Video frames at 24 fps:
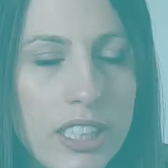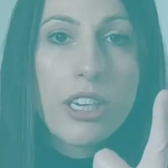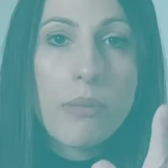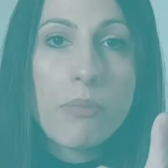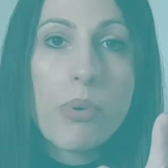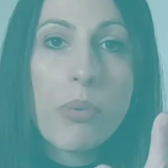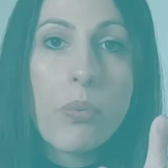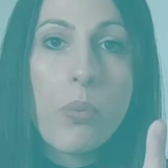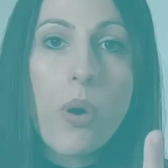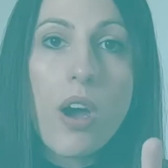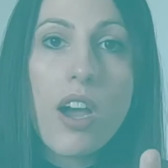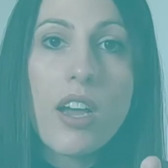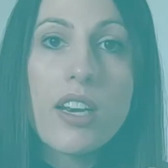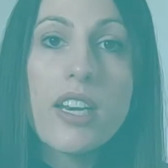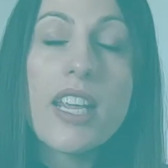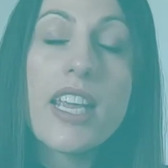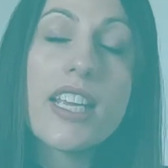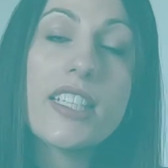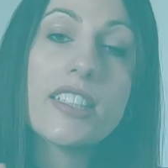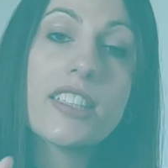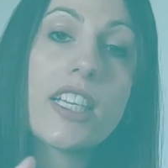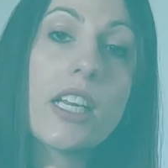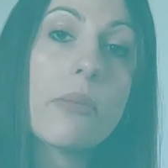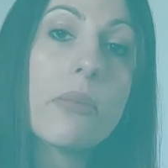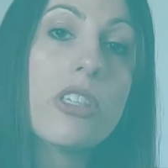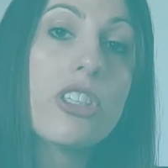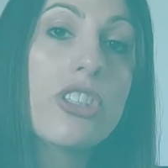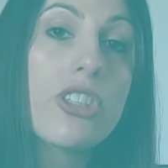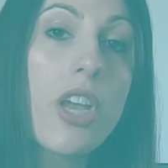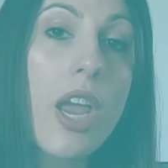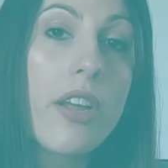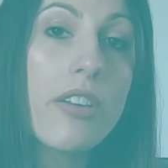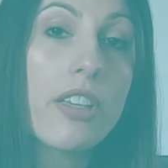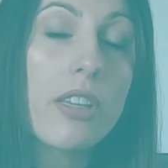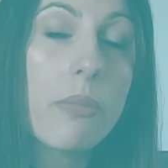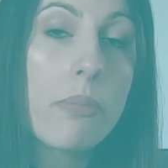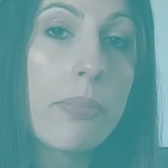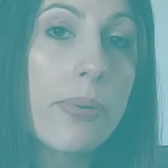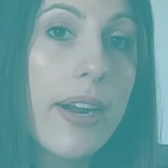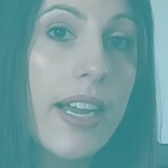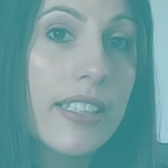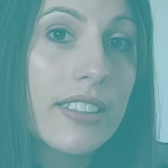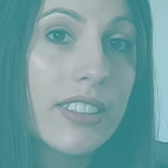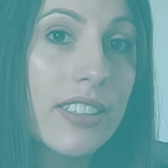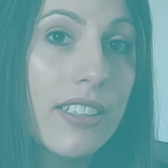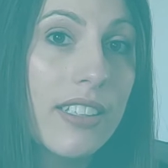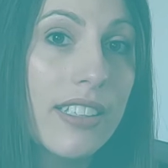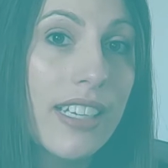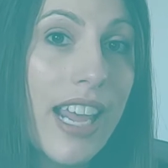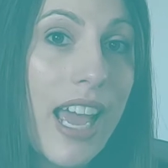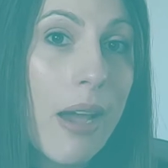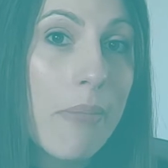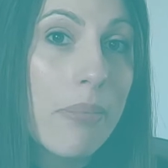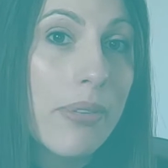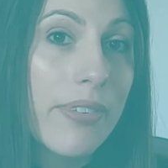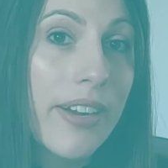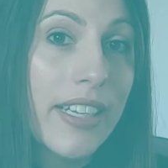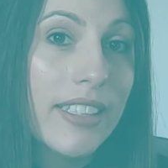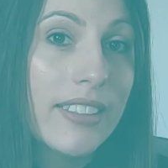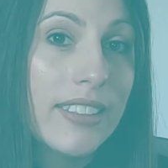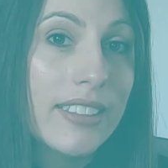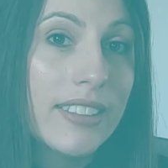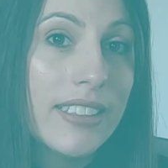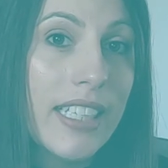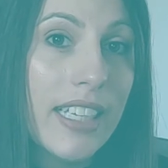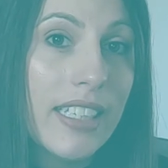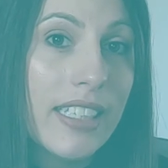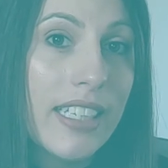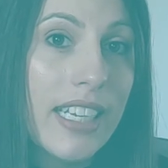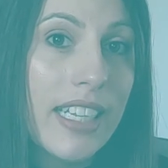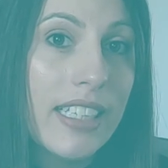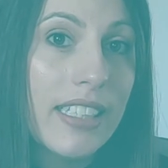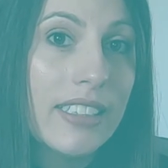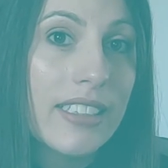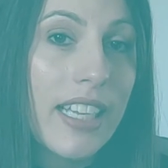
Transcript: Number one is gonna be showing you the practical and apparatus technique